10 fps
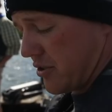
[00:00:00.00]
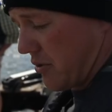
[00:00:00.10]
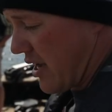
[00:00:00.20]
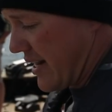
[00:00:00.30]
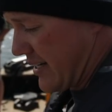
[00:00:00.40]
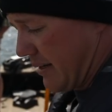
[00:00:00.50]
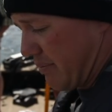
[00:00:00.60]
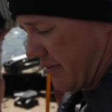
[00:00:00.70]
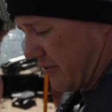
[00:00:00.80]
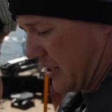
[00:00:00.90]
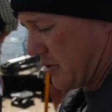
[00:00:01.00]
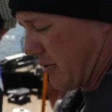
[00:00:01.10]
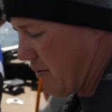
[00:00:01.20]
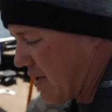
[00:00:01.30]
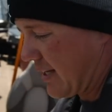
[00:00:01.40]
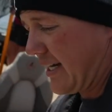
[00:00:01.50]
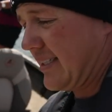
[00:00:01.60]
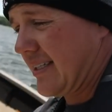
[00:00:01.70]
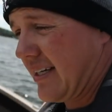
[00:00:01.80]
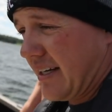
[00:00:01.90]
so not deep for these spring
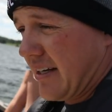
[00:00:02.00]
walleyes,